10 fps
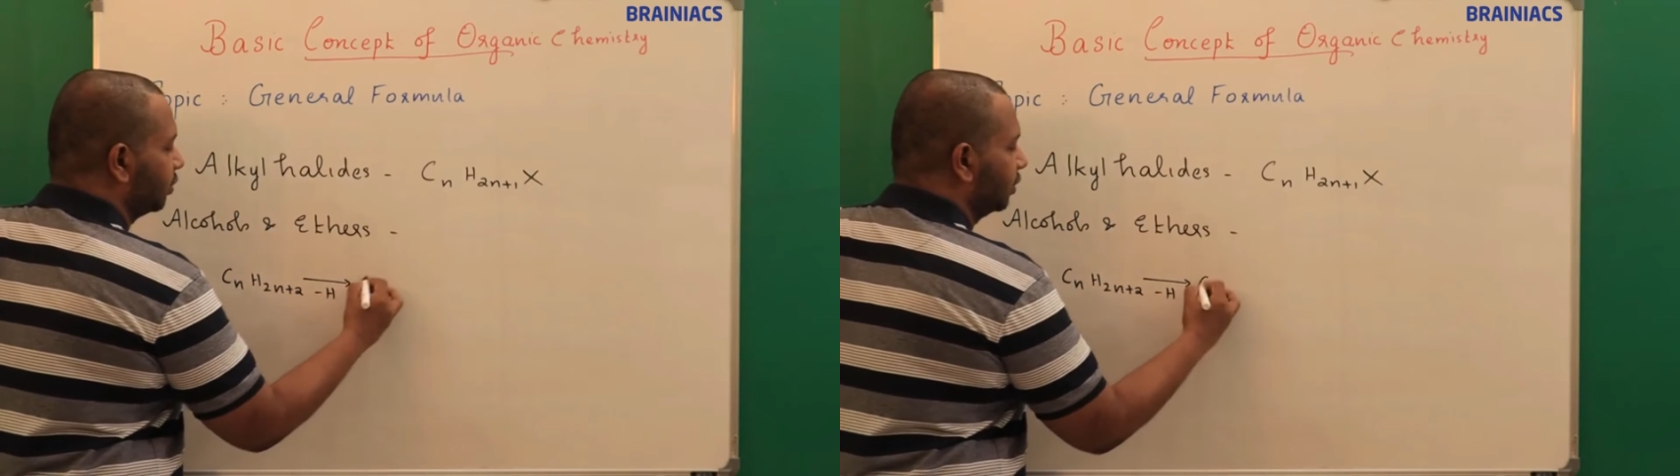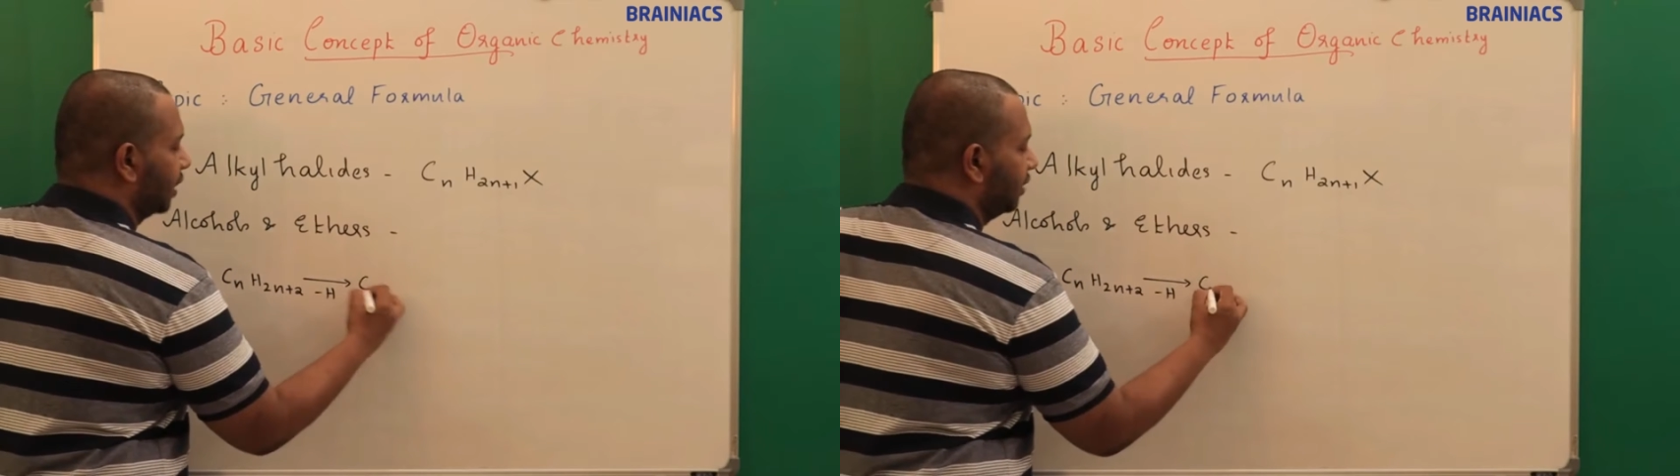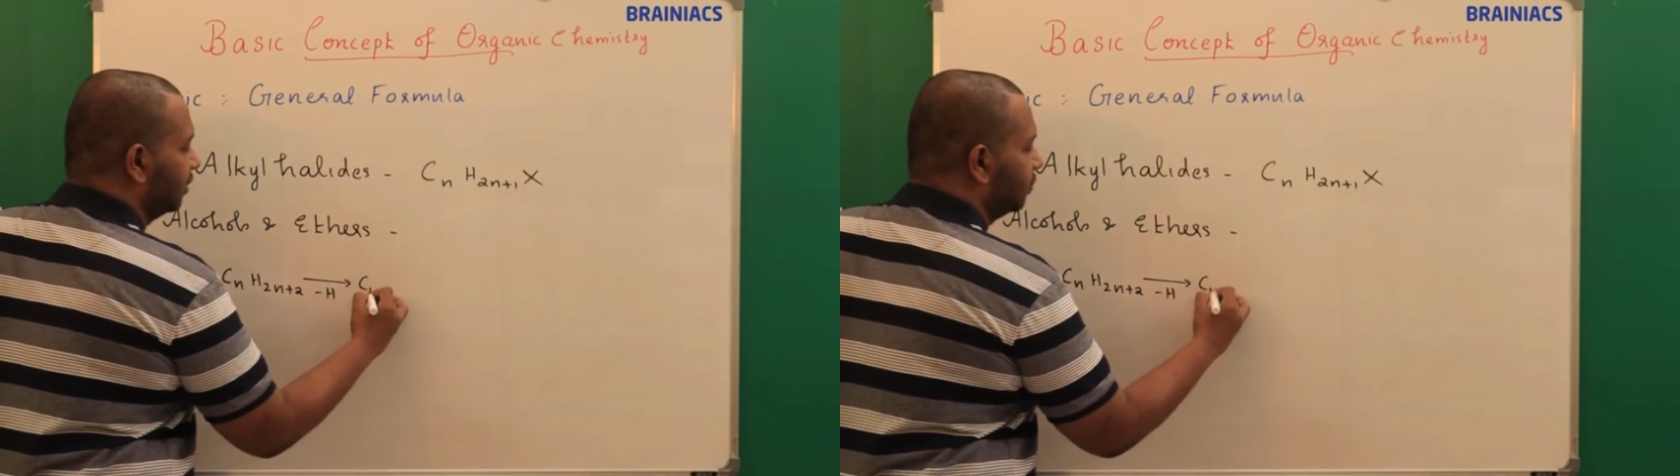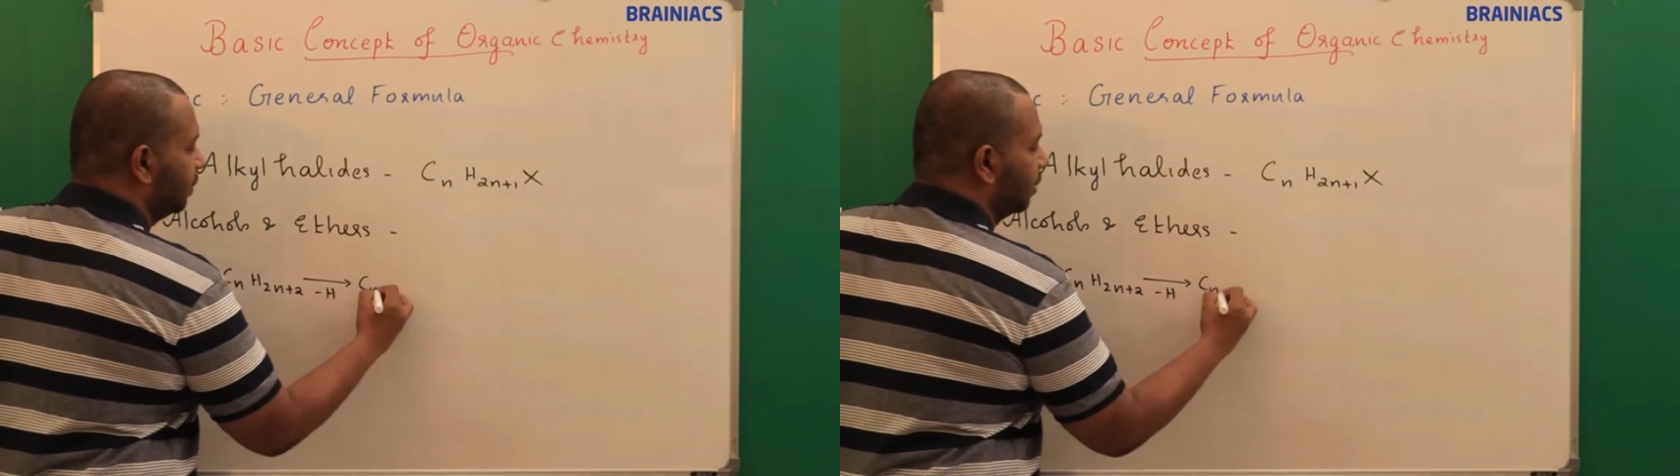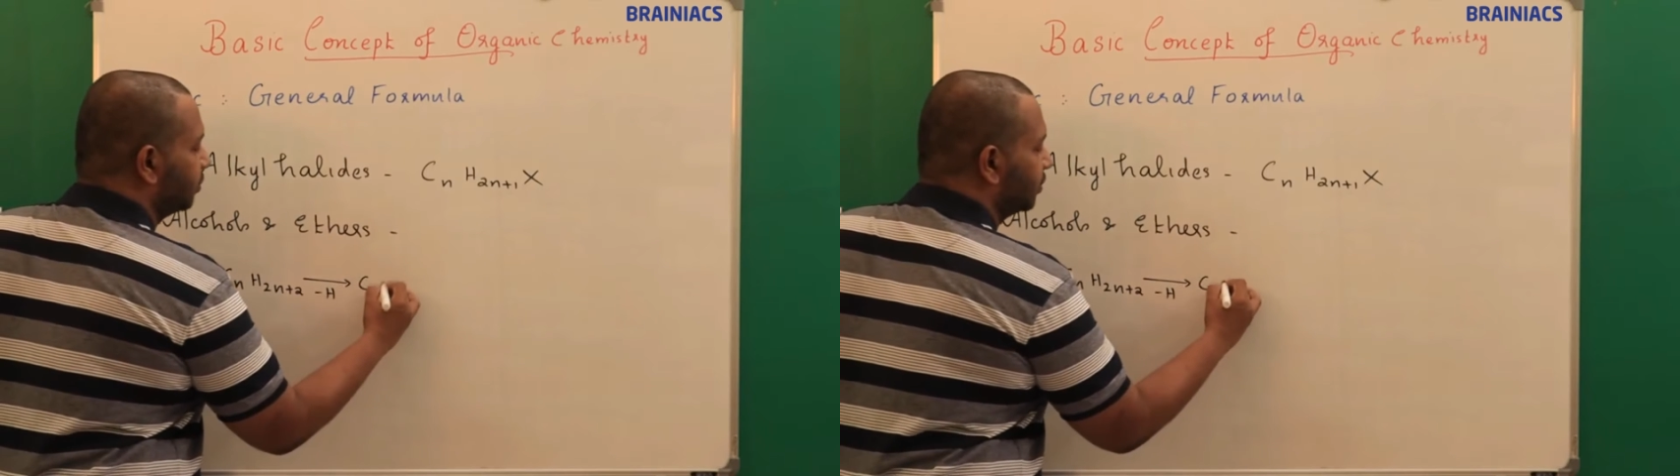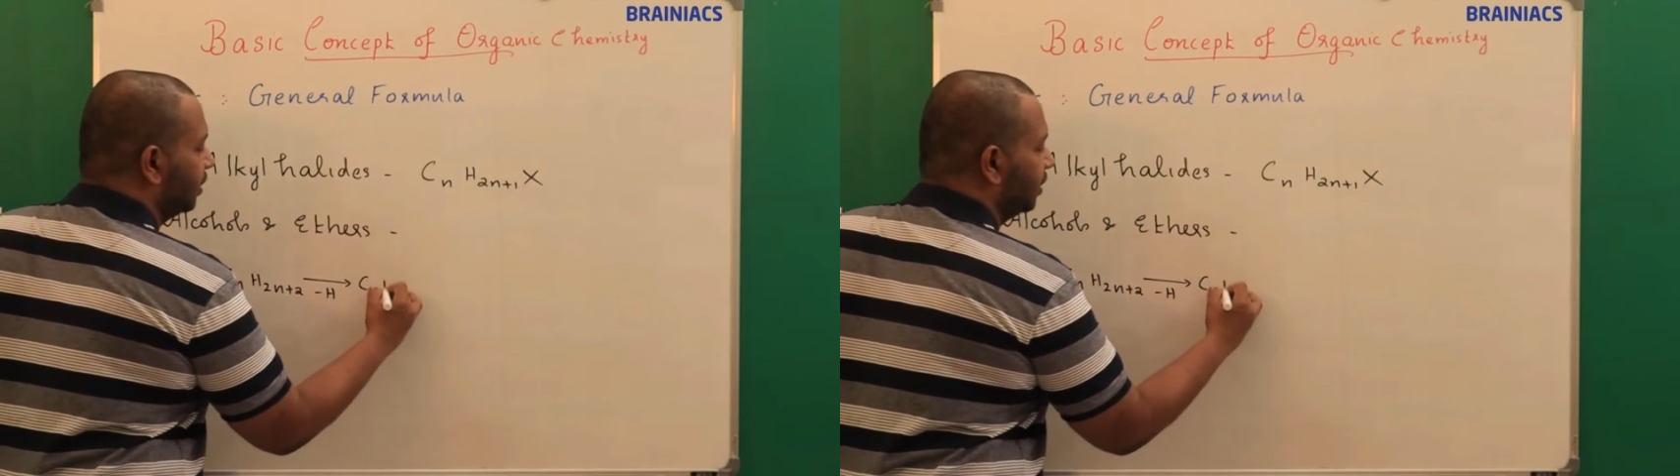so that this becomes